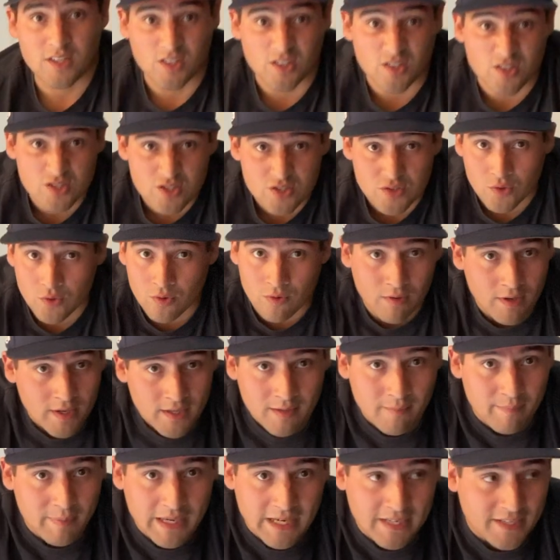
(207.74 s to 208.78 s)
just throw it right in
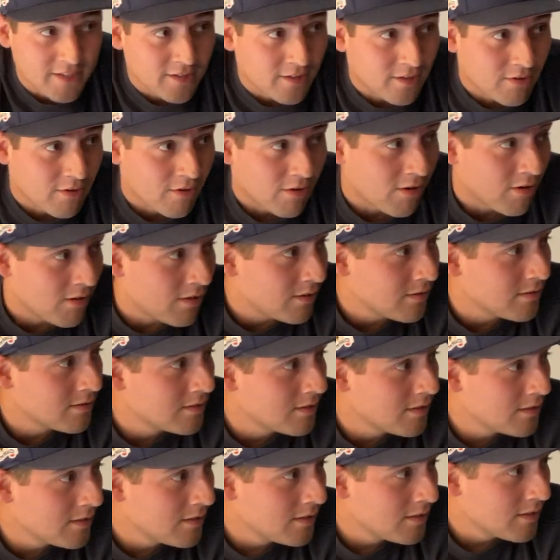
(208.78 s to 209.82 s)
the back of your car.
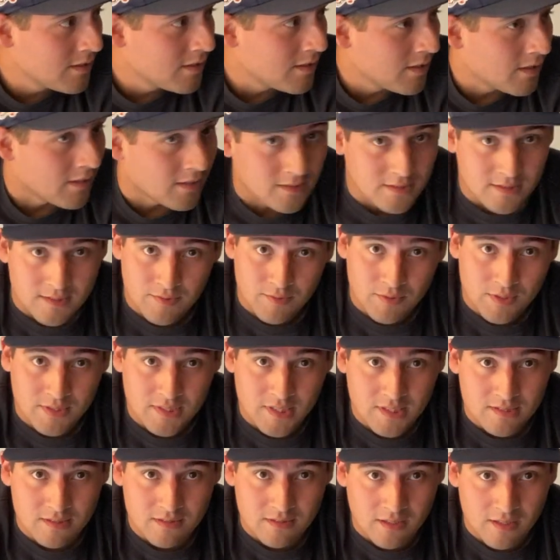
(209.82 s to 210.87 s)
Let's see what it
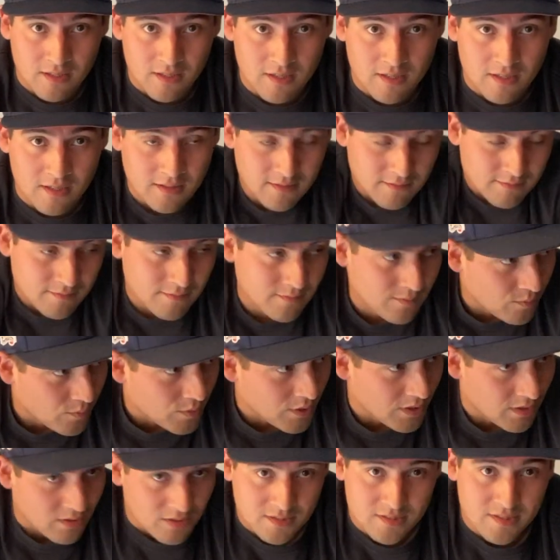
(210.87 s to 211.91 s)
takes, what
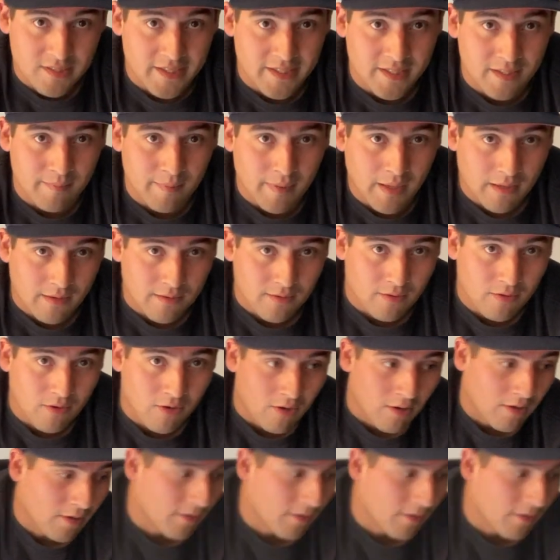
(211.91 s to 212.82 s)
it looks like in the back of the car.